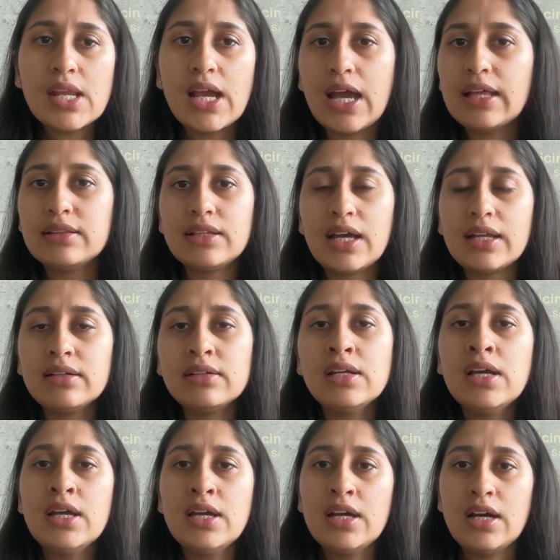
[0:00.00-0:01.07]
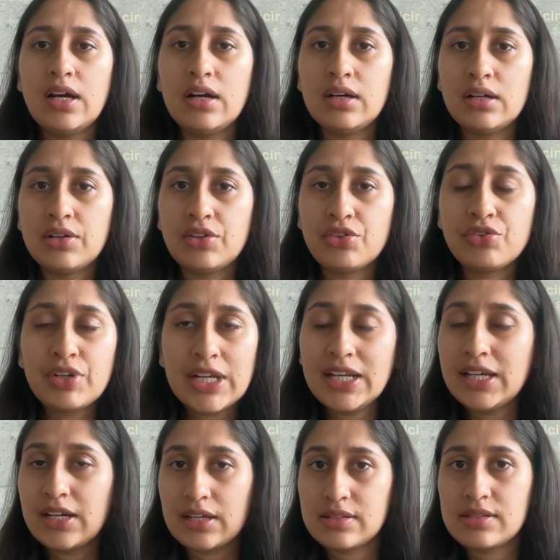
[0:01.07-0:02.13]
And then
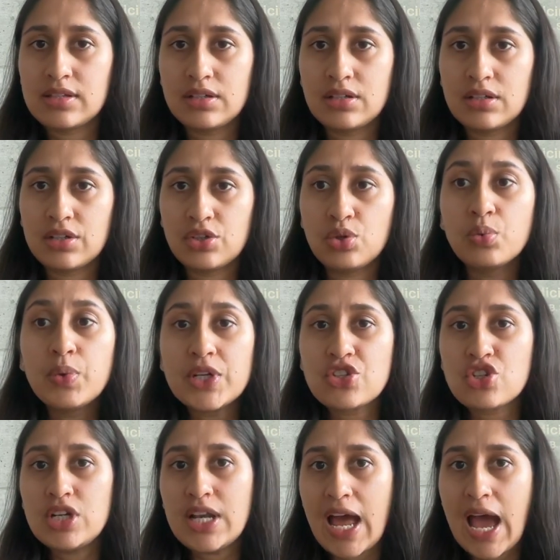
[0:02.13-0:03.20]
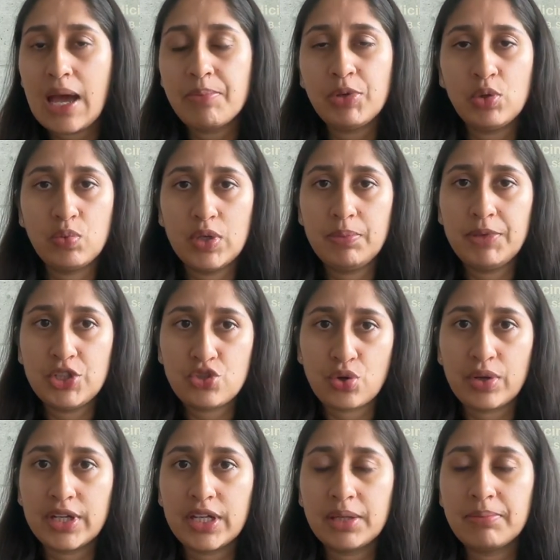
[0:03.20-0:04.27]
really consider to which lab you will be
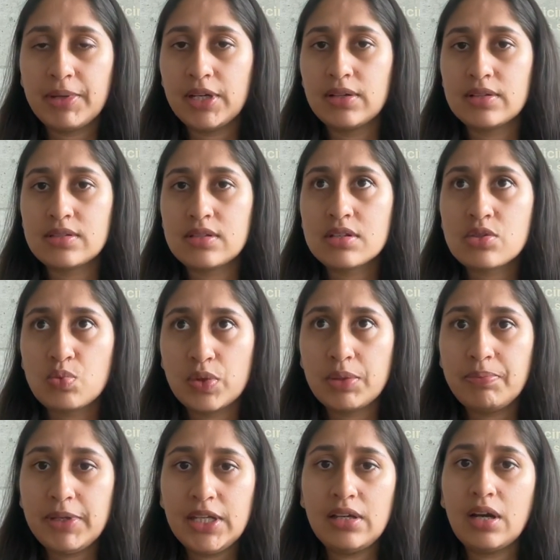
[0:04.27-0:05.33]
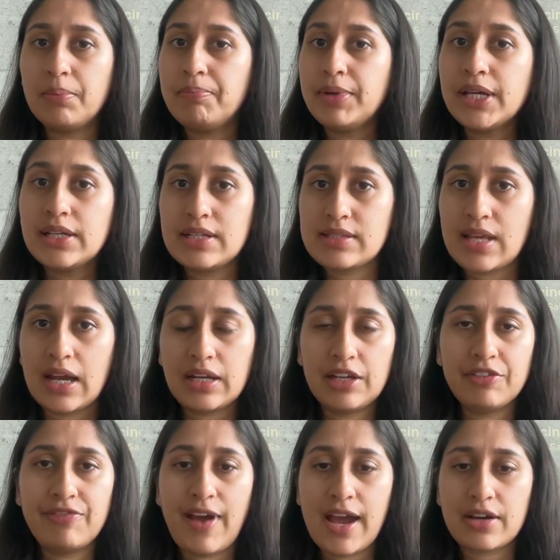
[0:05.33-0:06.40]
joining, because this would be a big
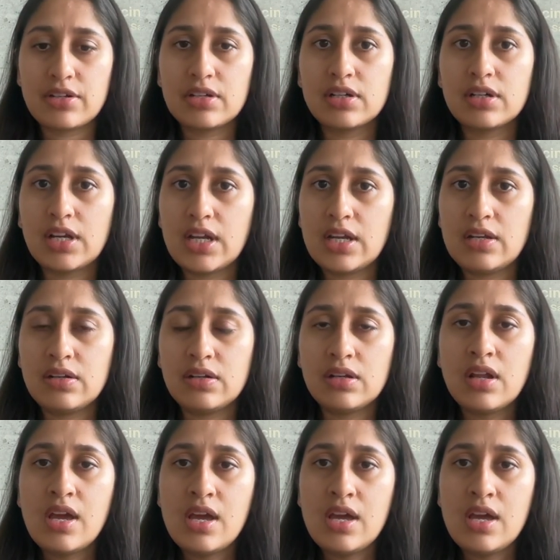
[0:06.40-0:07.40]
deciding factor in